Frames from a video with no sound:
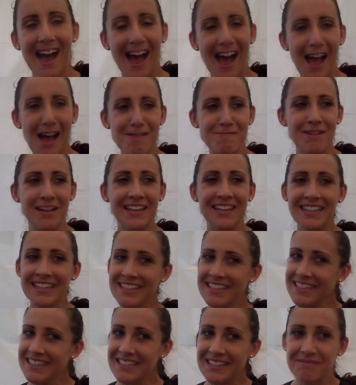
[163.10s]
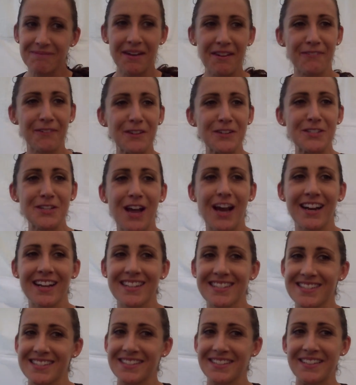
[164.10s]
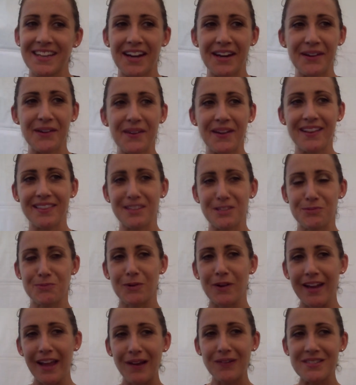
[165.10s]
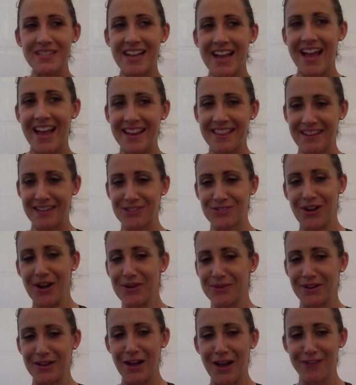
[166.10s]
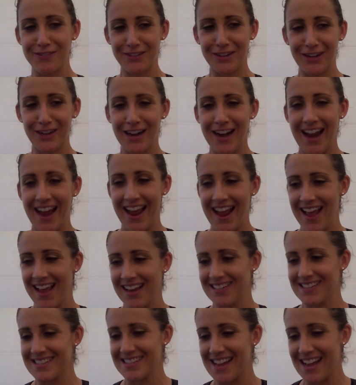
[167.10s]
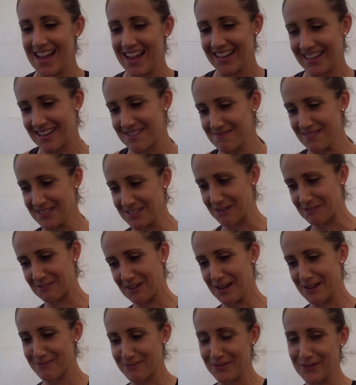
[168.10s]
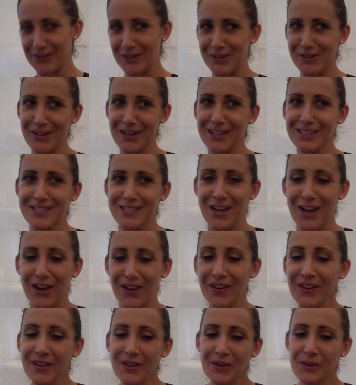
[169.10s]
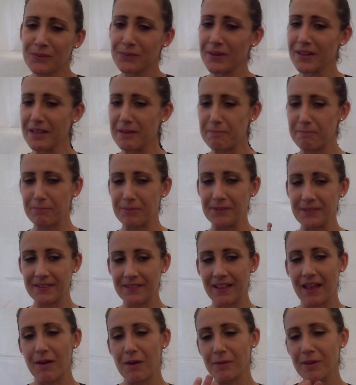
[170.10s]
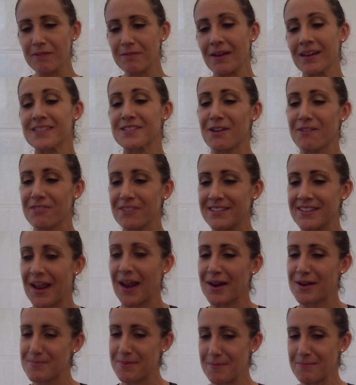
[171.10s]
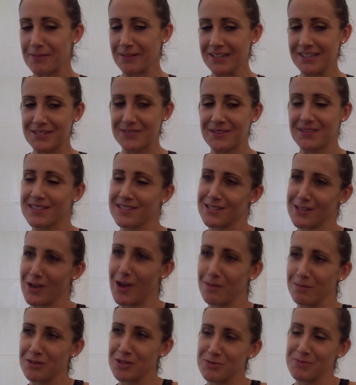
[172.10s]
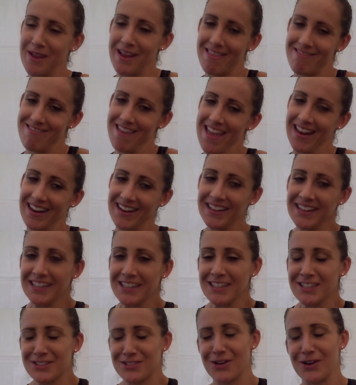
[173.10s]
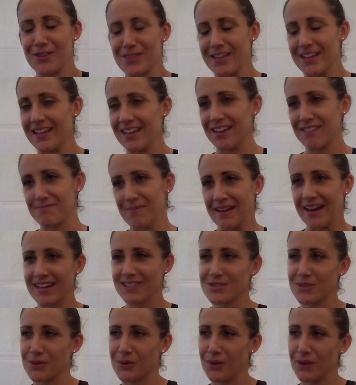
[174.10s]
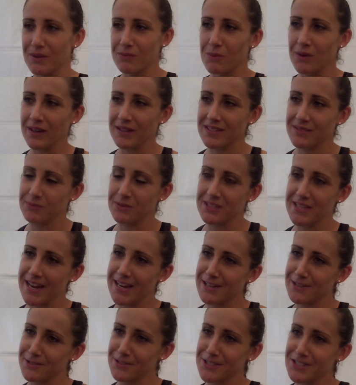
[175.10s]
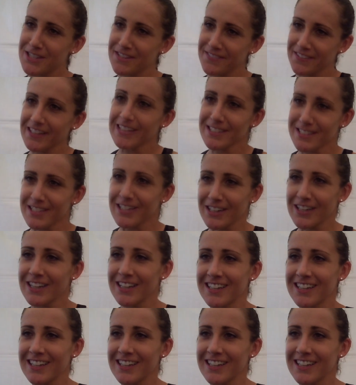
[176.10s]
um, my first thought is got to go get this workout done, then try to recover and uh, get myself ready for New York. So really I'll give myself the day to be pleased with this accomplishment and then start thinking of my next goal and what it will take to achieve it. So.